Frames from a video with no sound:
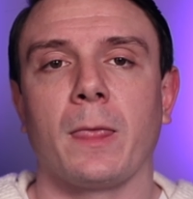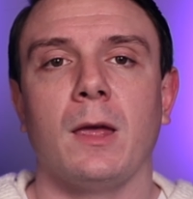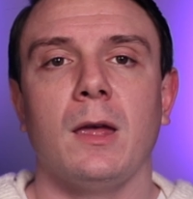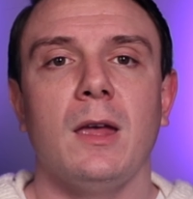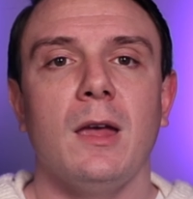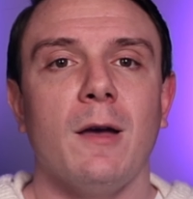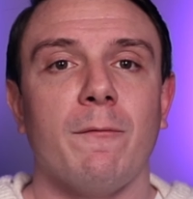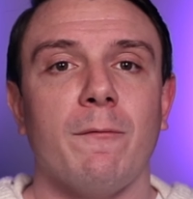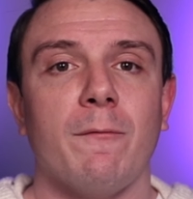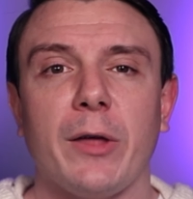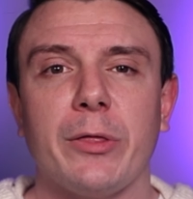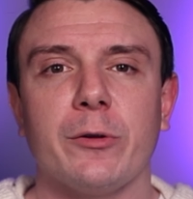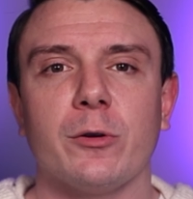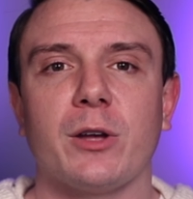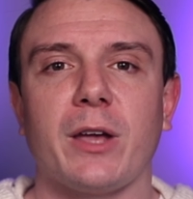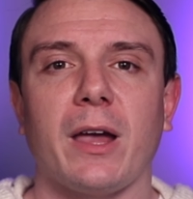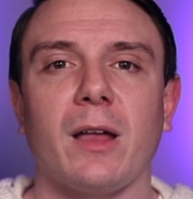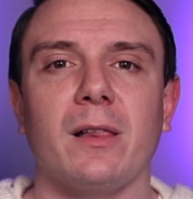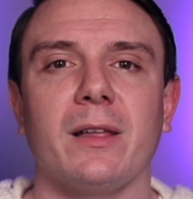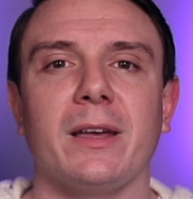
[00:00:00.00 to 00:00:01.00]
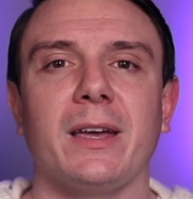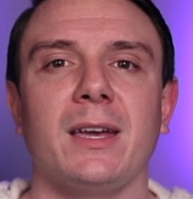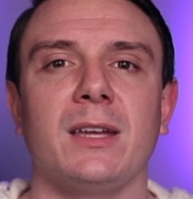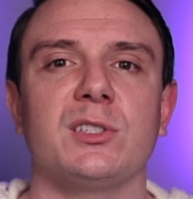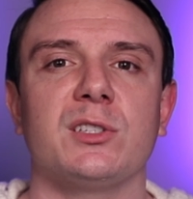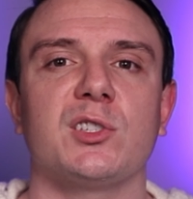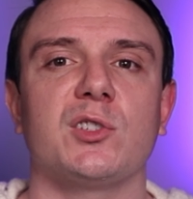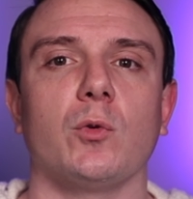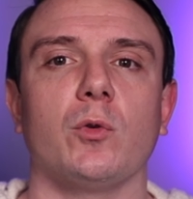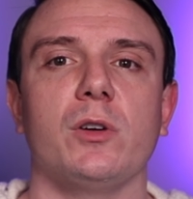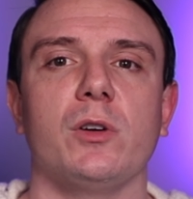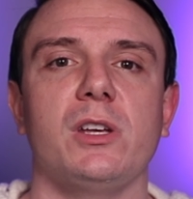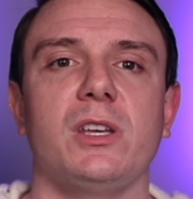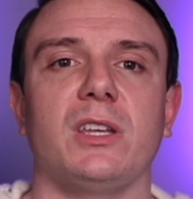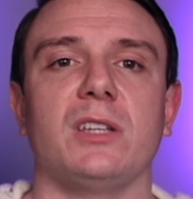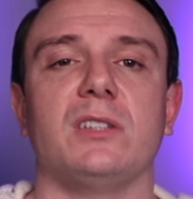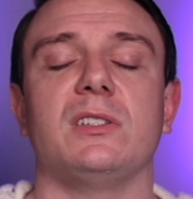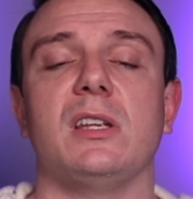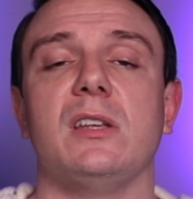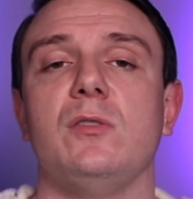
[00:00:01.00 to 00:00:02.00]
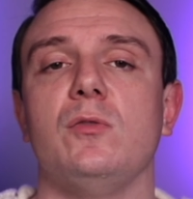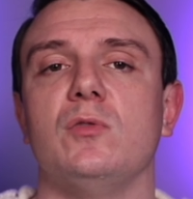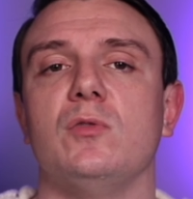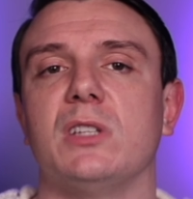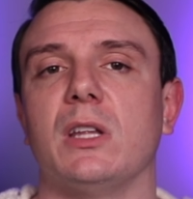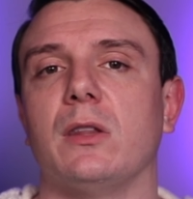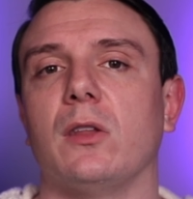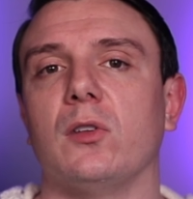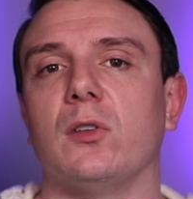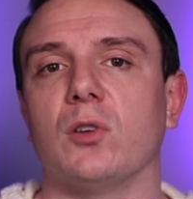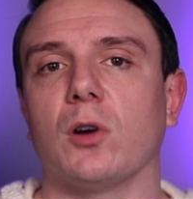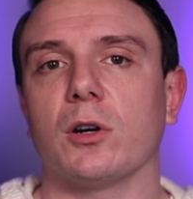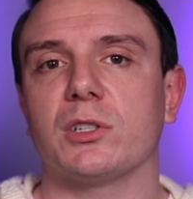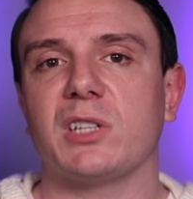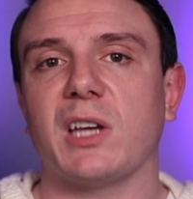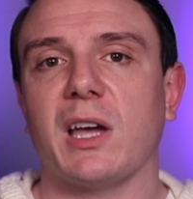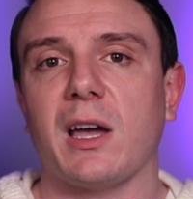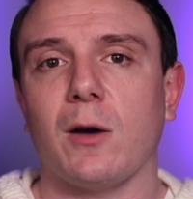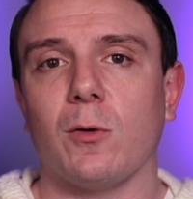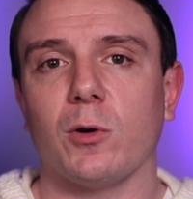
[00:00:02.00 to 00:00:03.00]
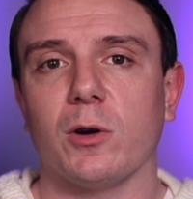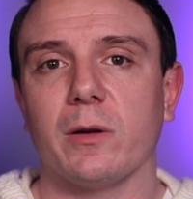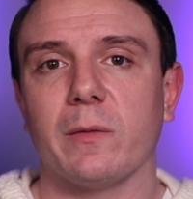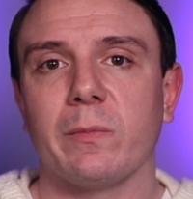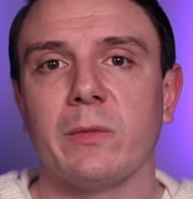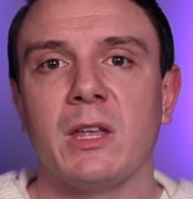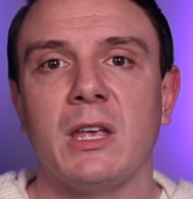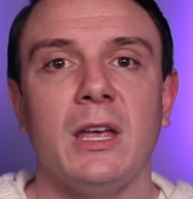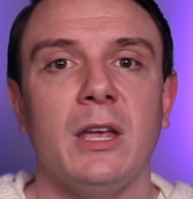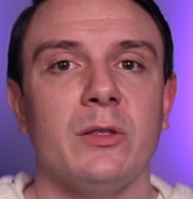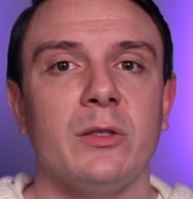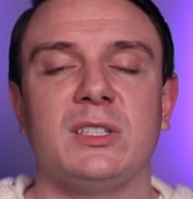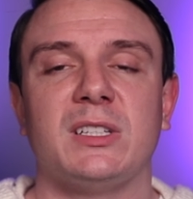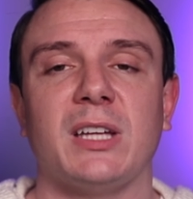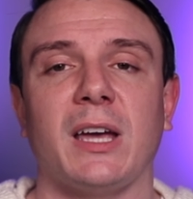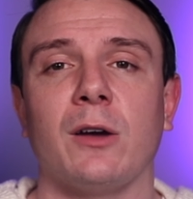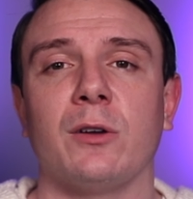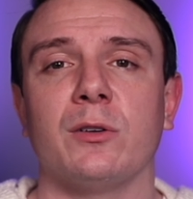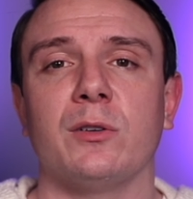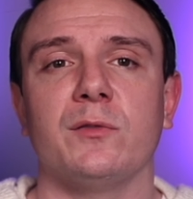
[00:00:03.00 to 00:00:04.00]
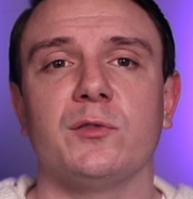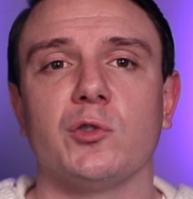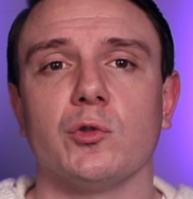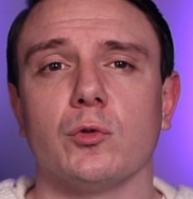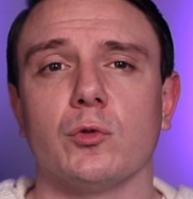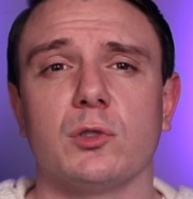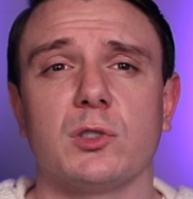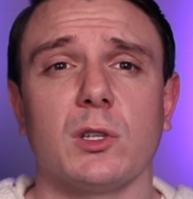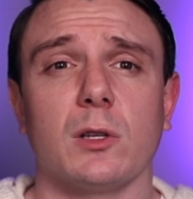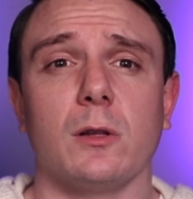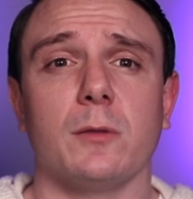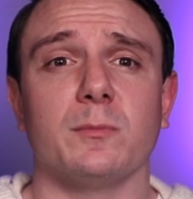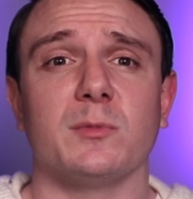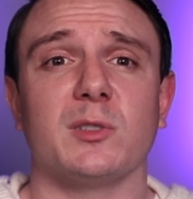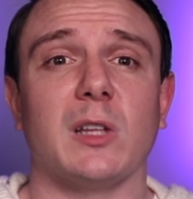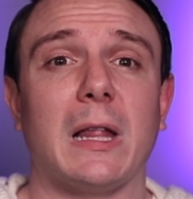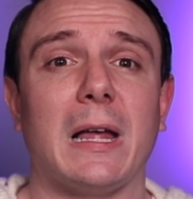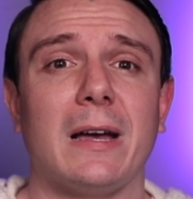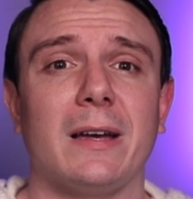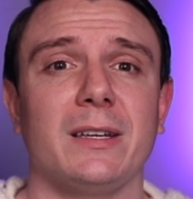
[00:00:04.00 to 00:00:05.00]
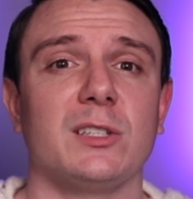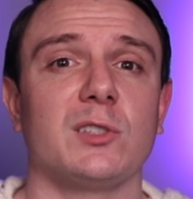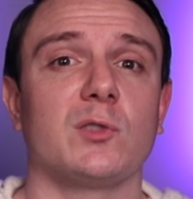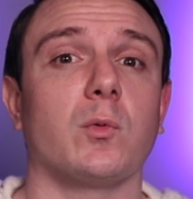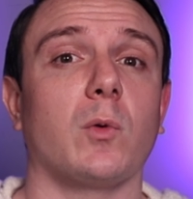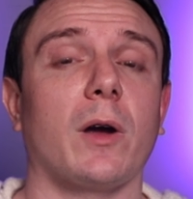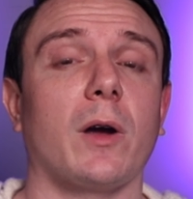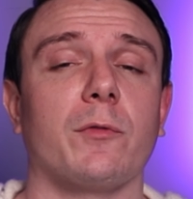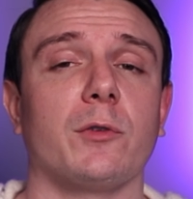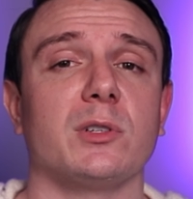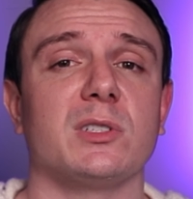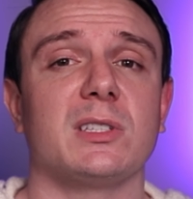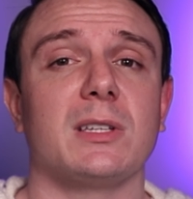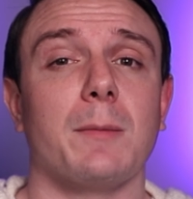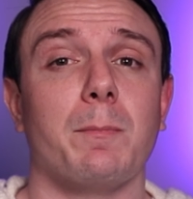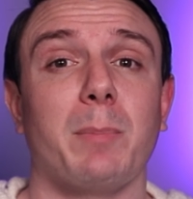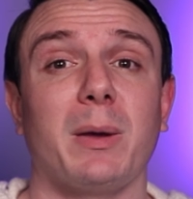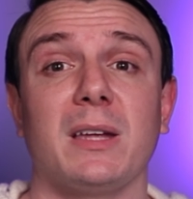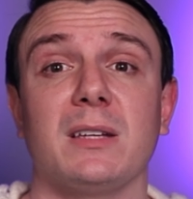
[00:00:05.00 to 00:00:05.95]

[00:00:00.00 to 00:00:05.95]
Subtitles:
Father Callahan's story continues in The Dark Tower. The town of Jerusalem's Lot is referenced in Pet